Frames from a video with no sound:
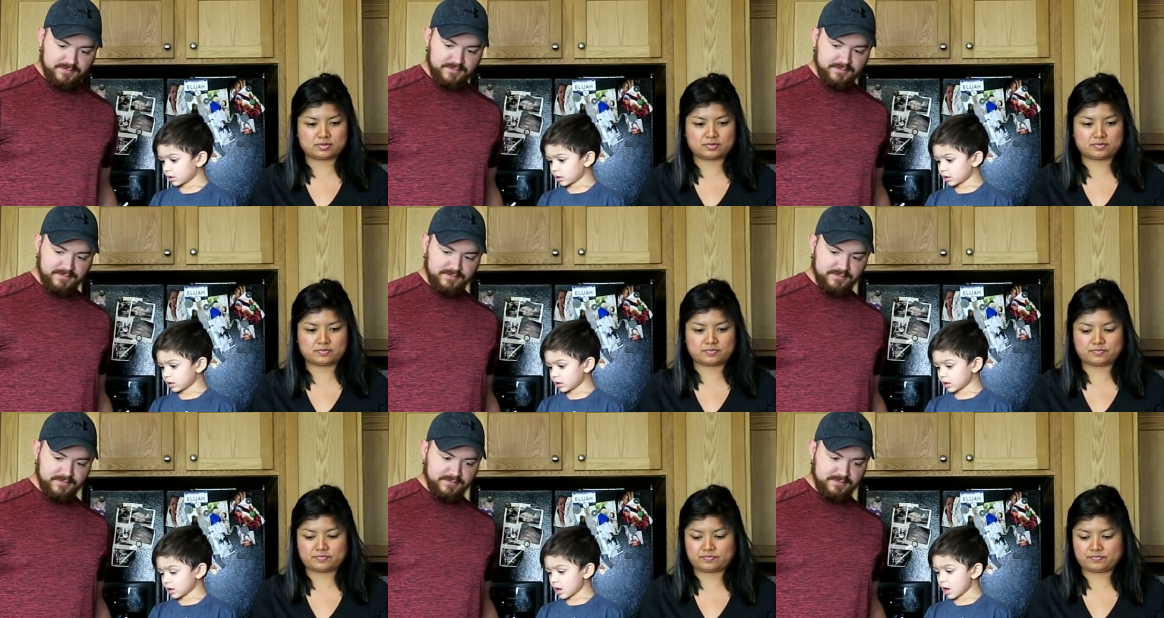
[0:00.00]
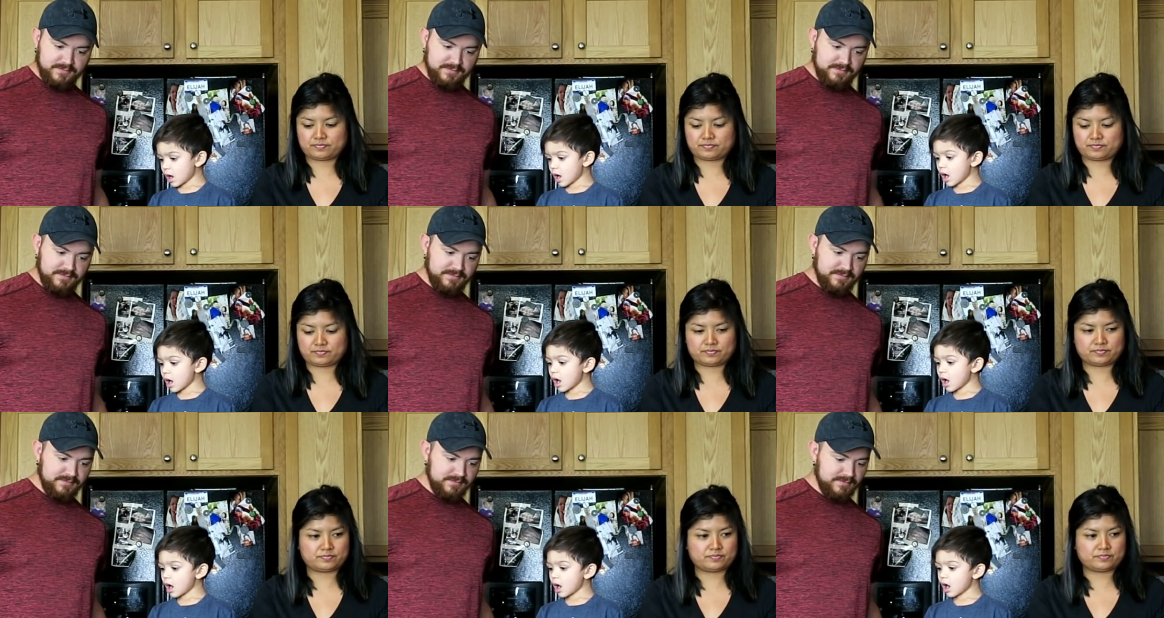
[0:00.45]
Speaker 1: Yeah.
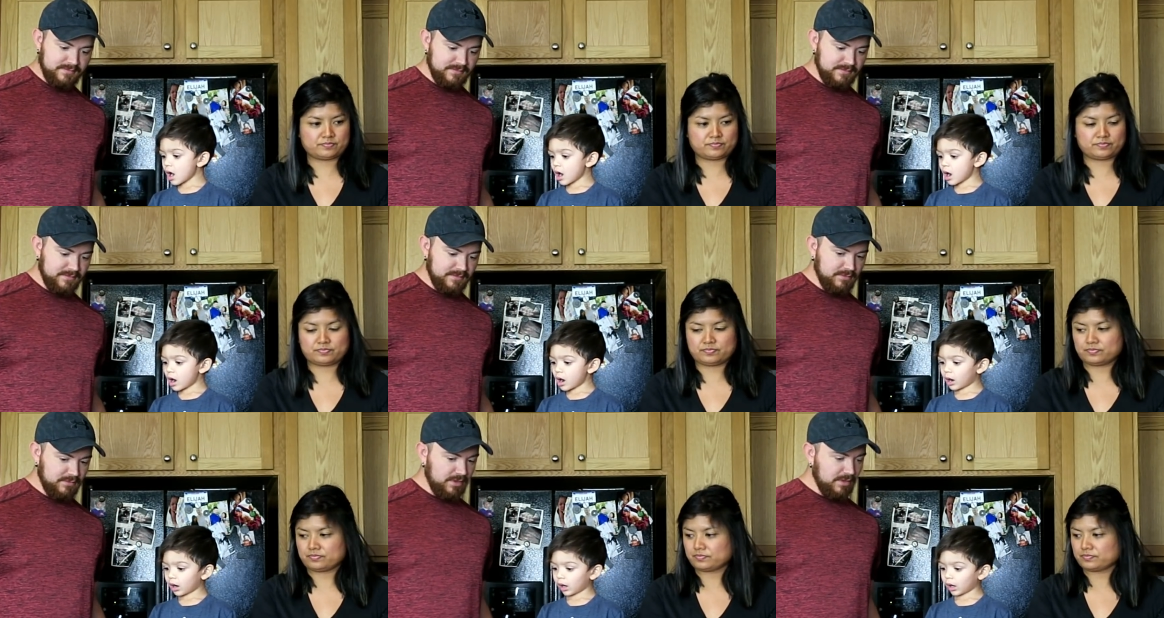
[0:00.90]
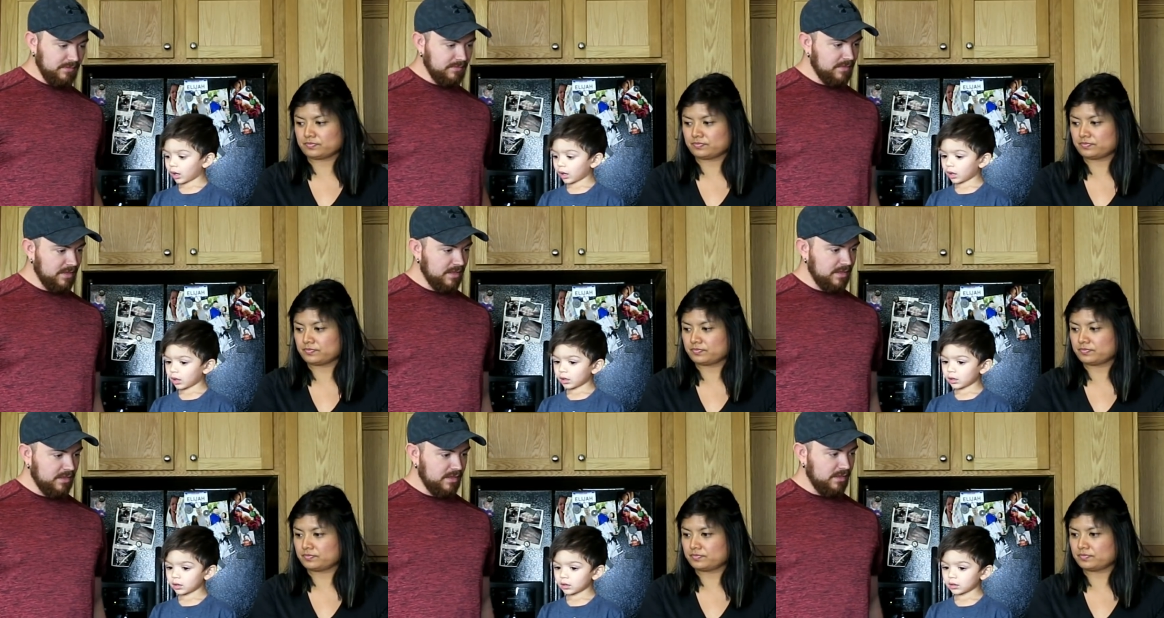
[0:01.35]
Well,
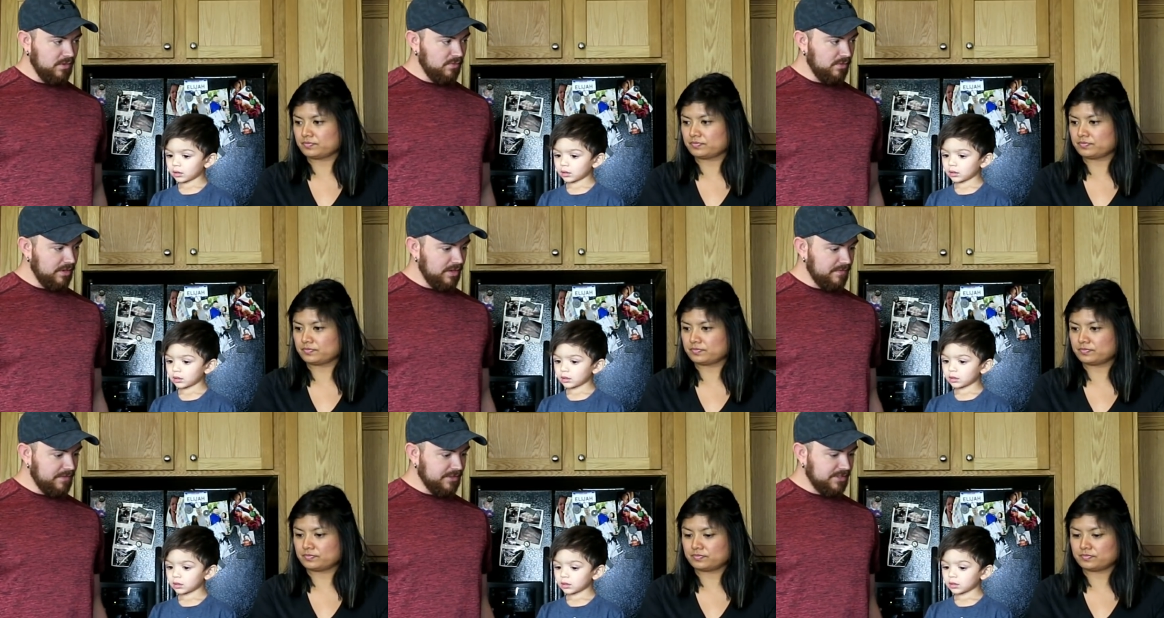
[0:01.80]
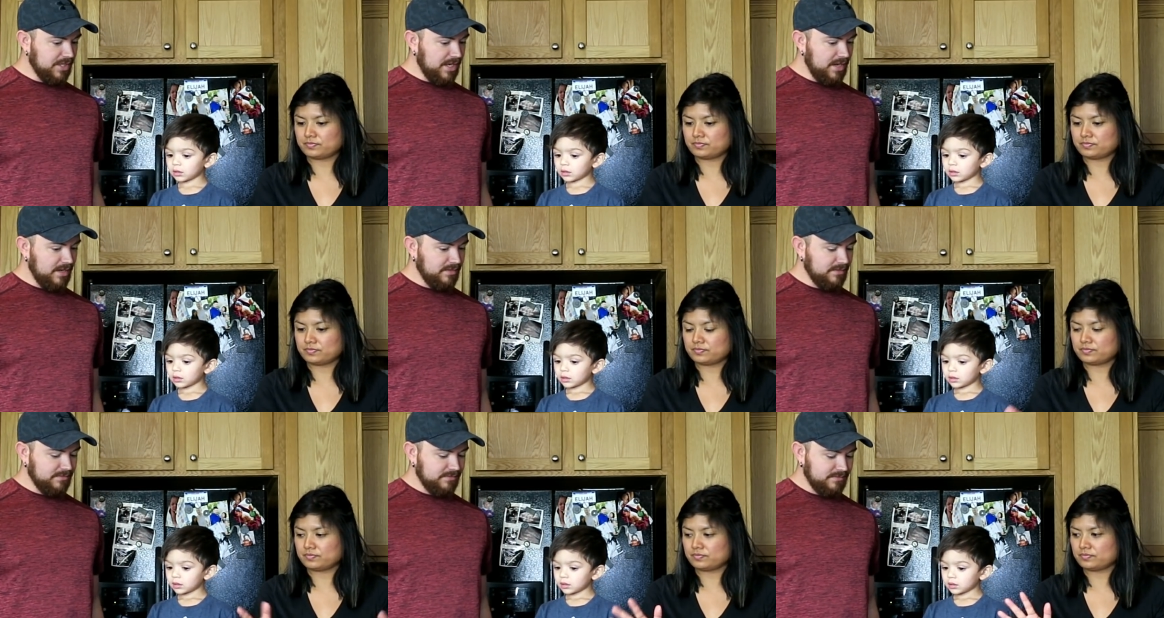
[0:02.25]
you want to give it a
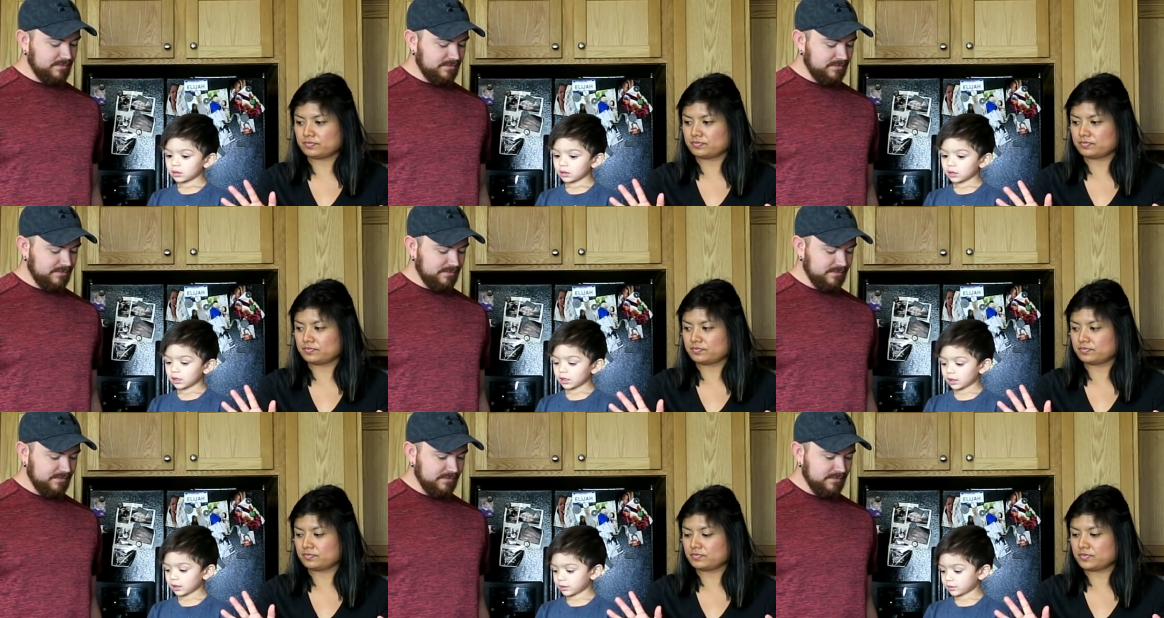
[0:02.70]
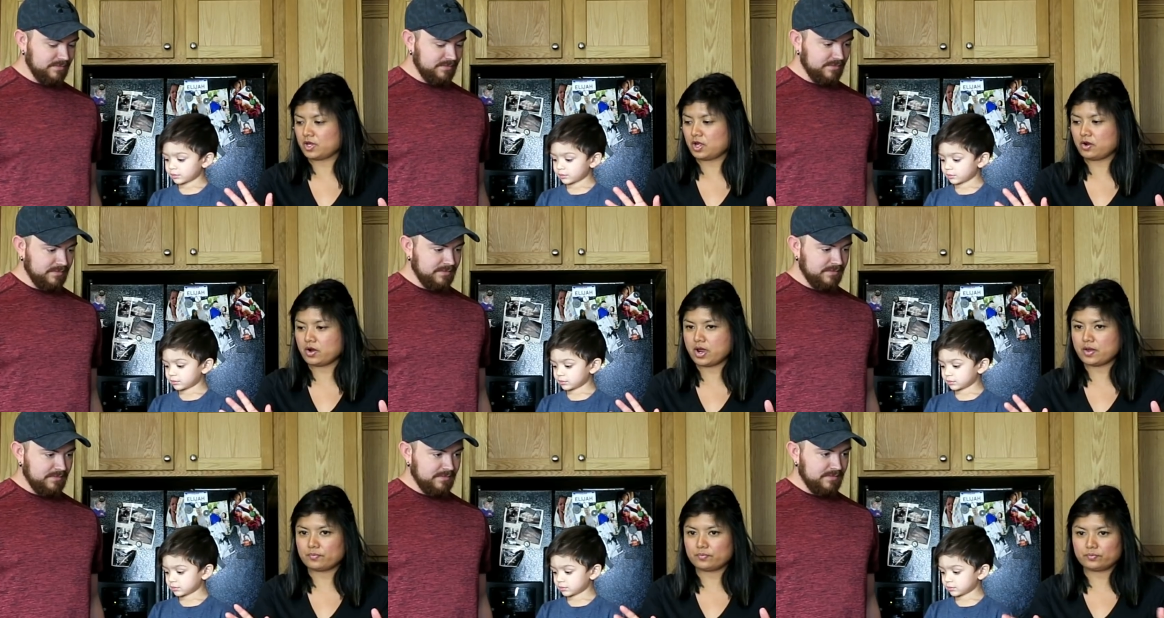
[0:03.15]
shot?
Speaker 2: Yeah.
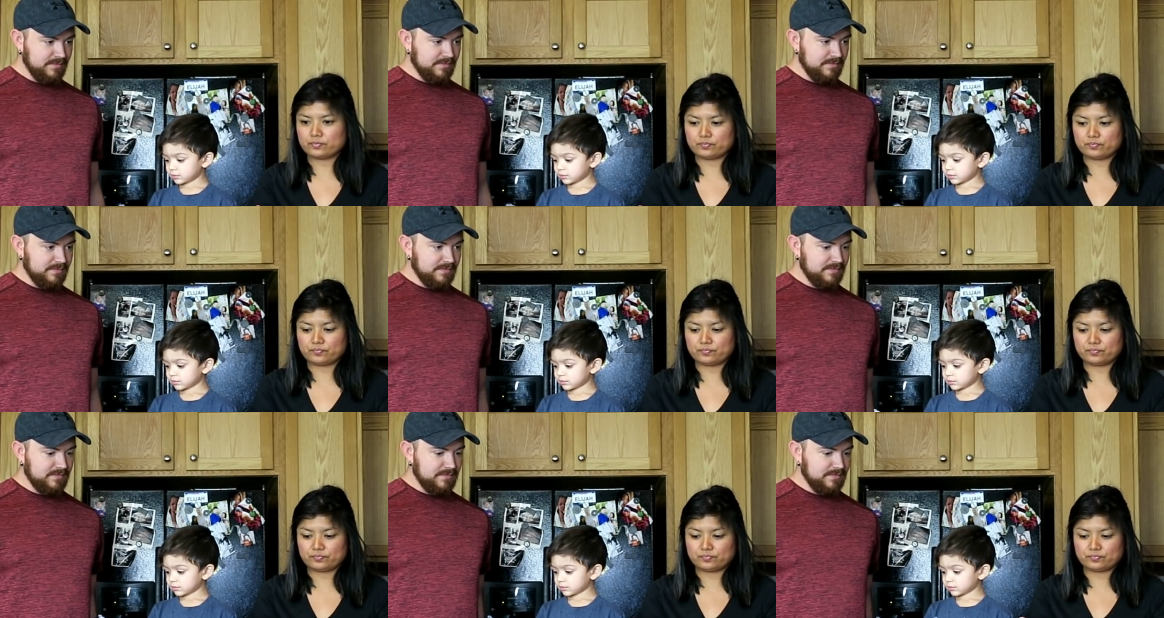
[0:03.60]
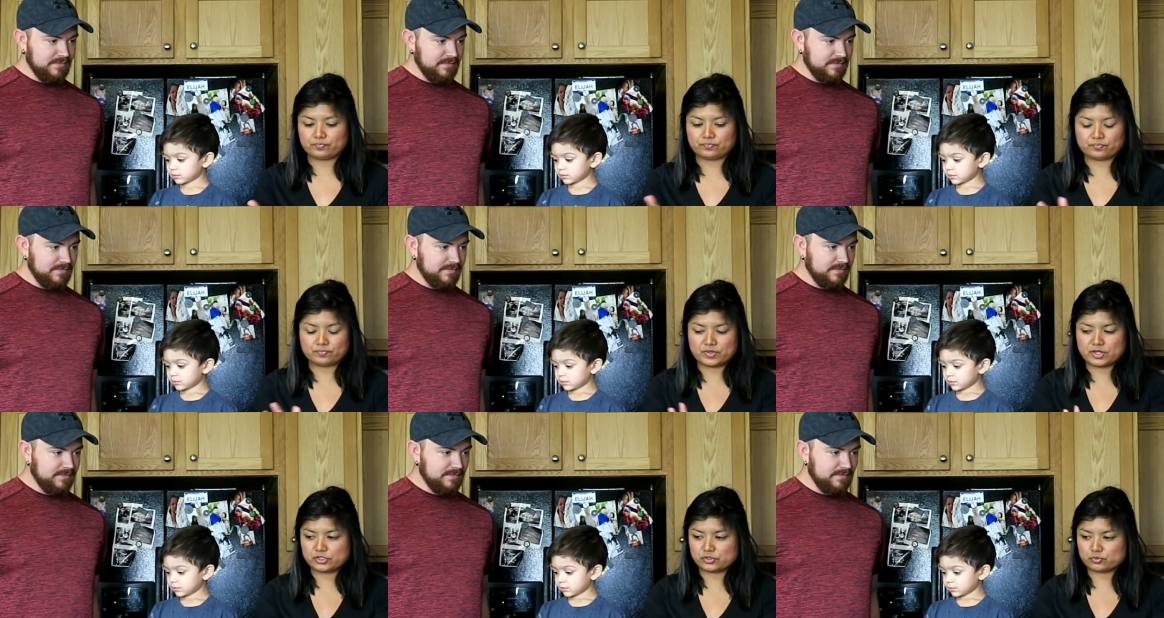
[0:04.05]
Alright,
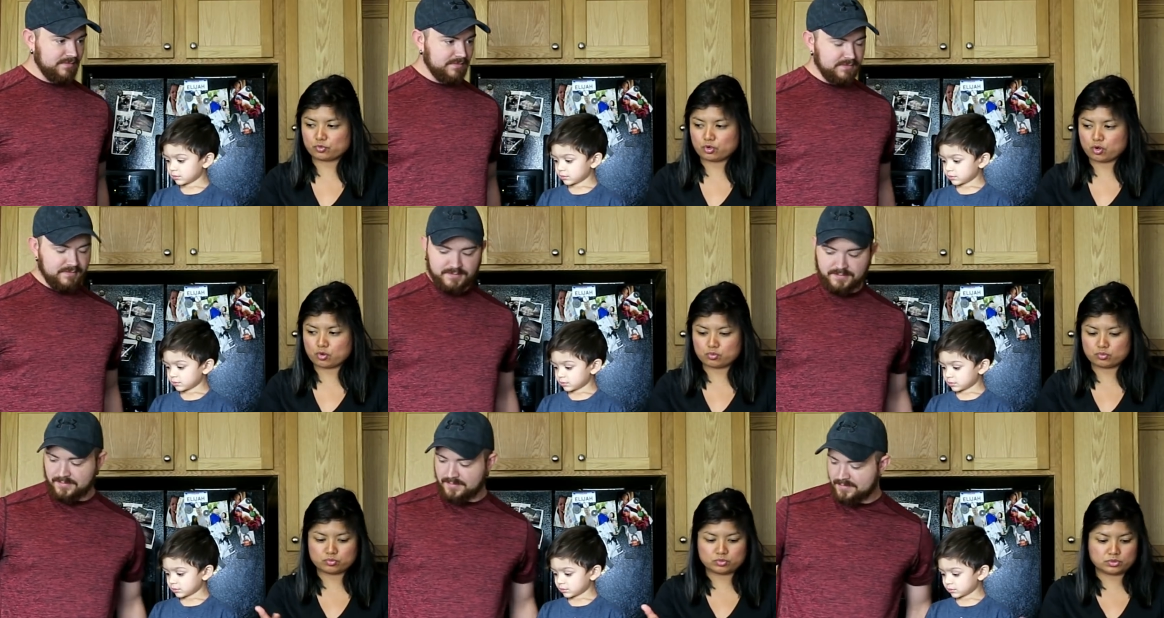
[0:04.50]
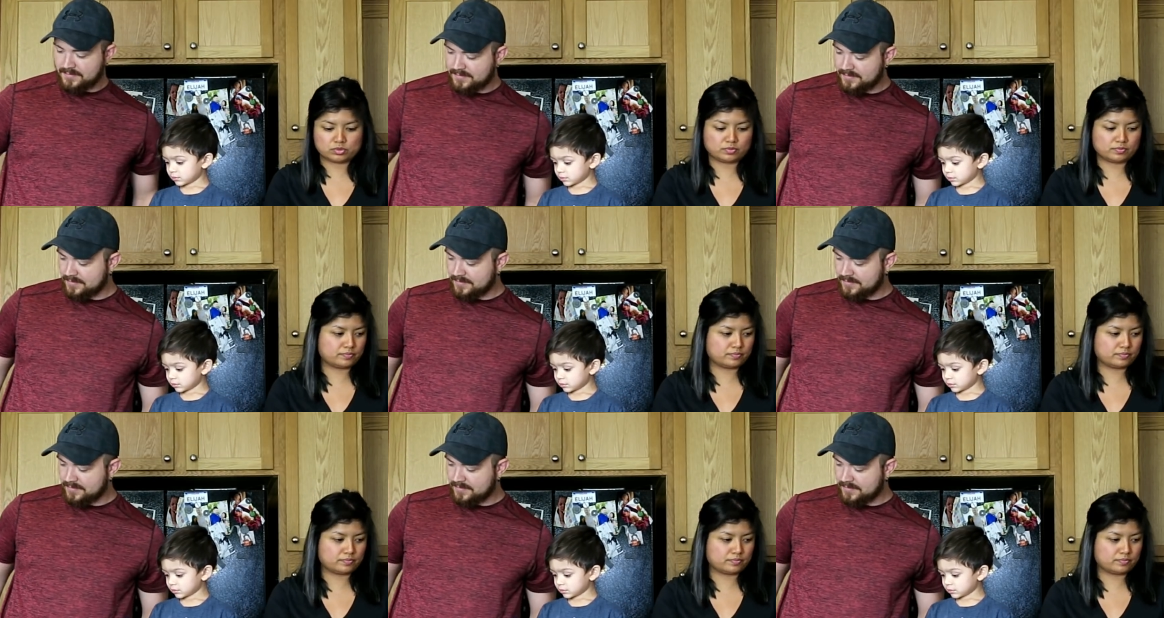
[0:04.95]
let's roll.